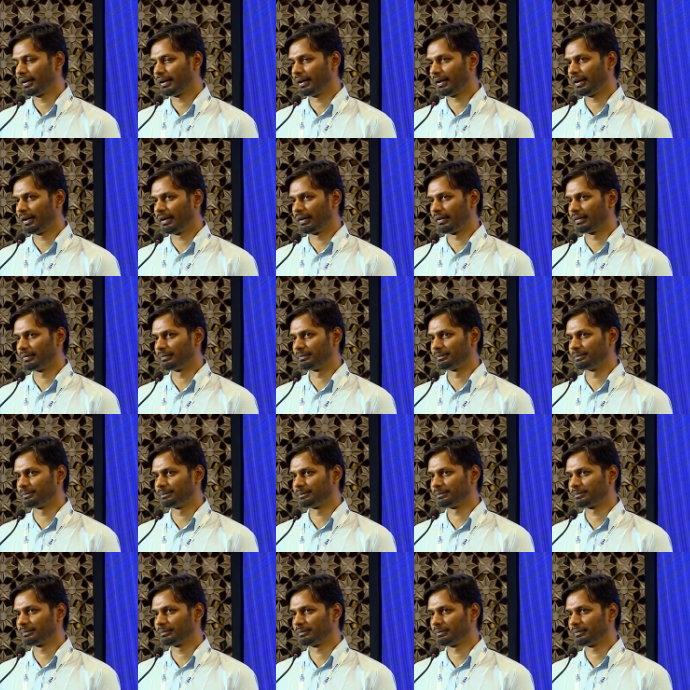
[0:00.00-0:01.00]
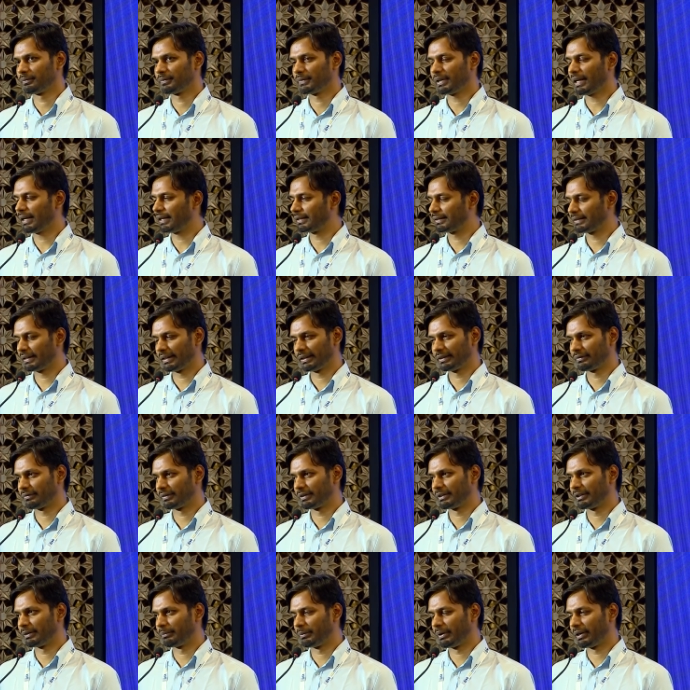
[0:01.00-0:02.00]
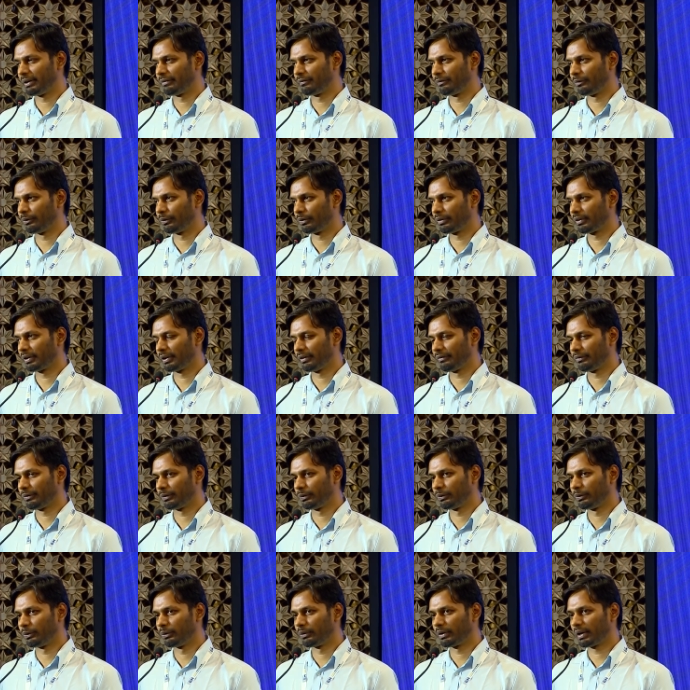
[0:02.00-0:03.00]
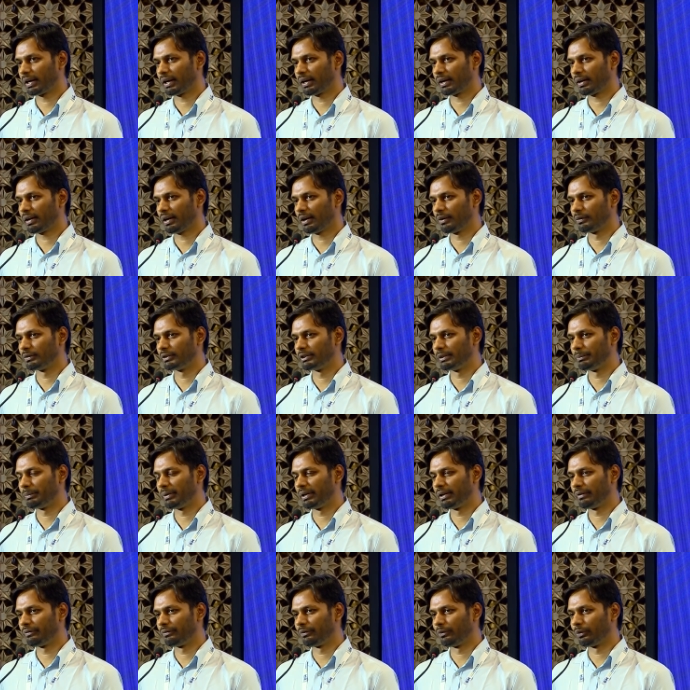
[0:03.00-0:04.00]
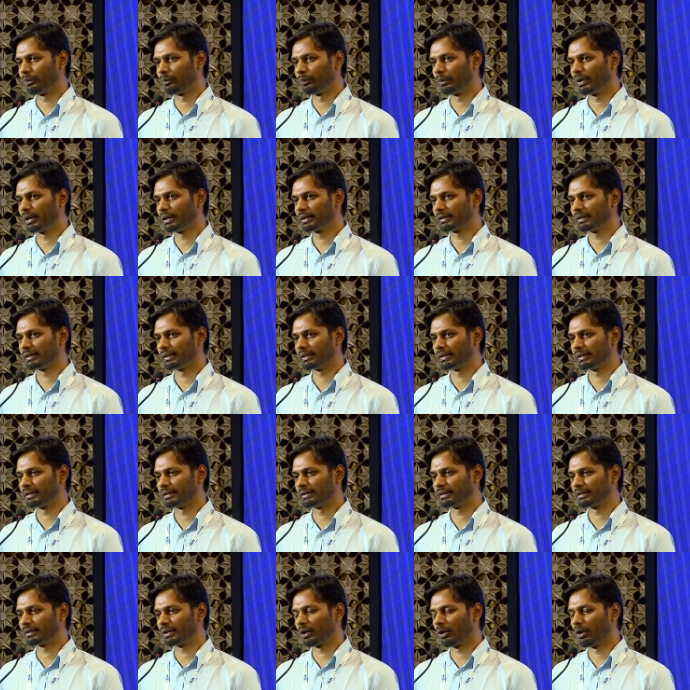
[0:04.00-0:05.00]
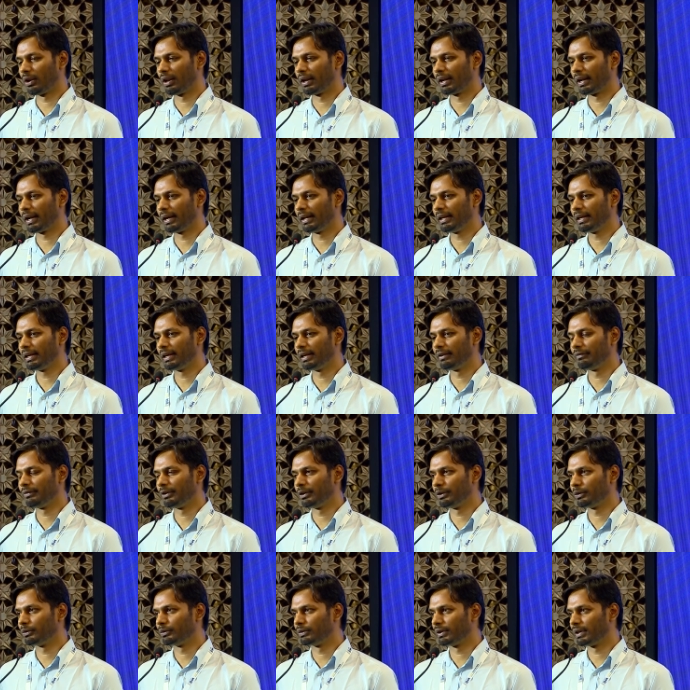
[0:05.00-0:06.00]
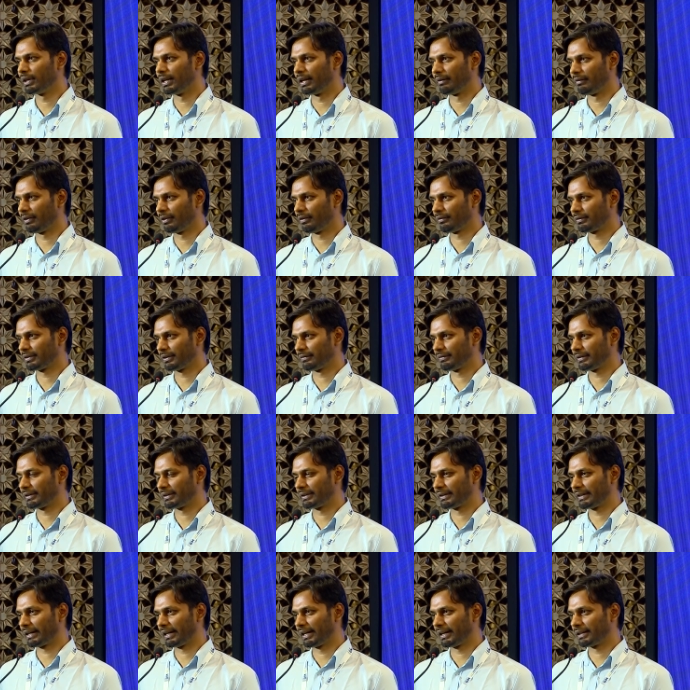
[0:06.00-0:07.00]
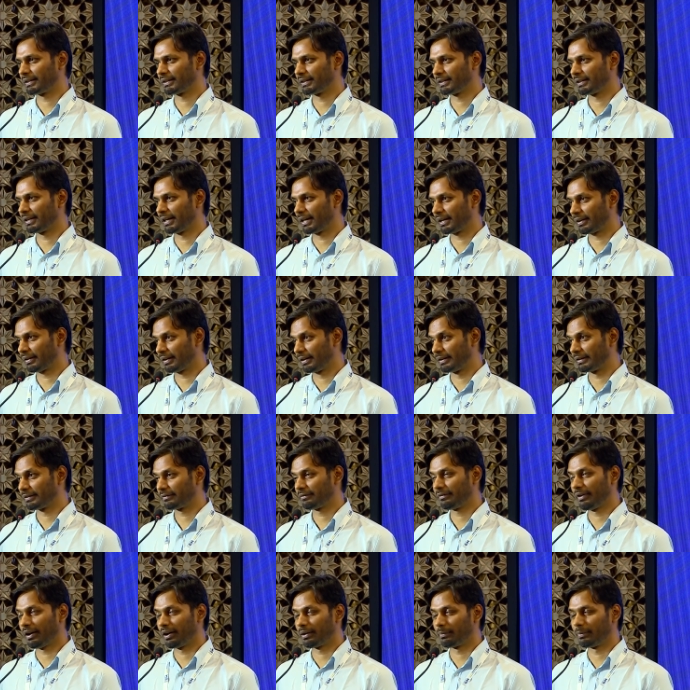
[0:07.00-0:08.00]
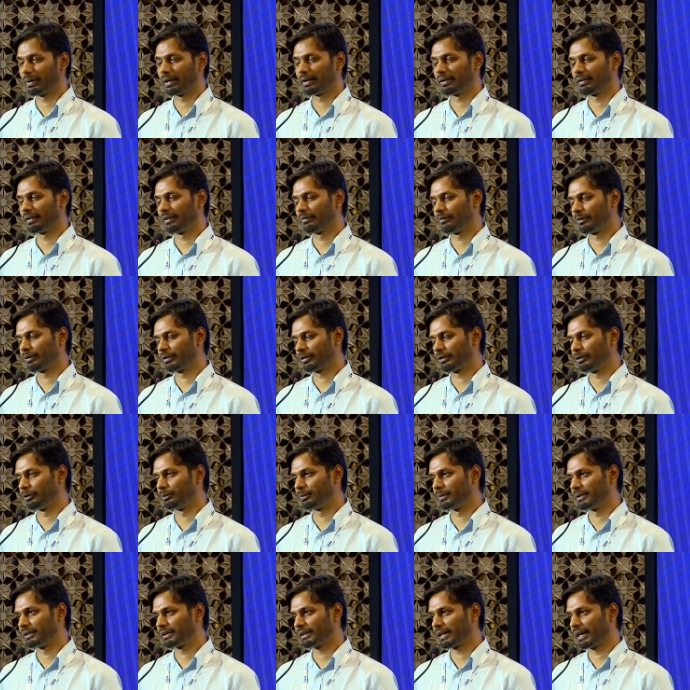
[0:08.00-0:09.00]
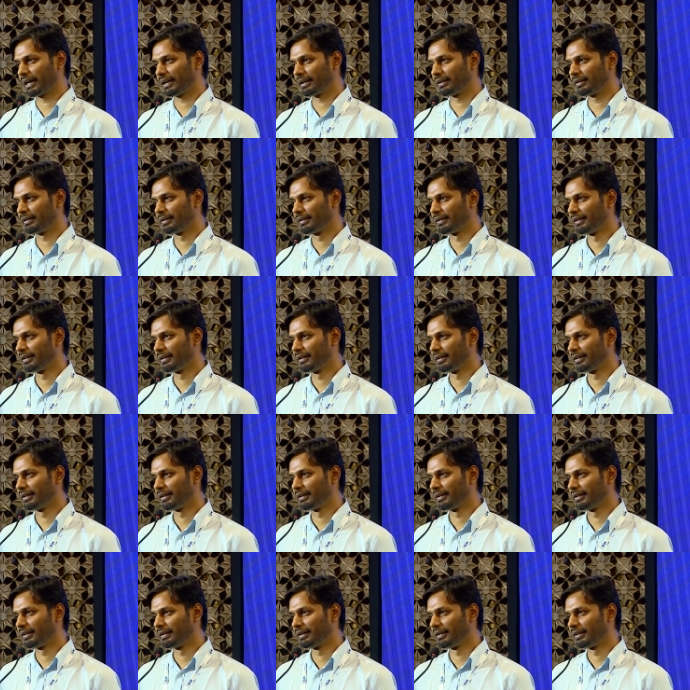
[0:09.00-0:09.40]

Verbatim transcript: Um, that has changed with GPT-4. If you look at how GPT-4 works, it is already giving you a level of sophistication that is far better than what humans can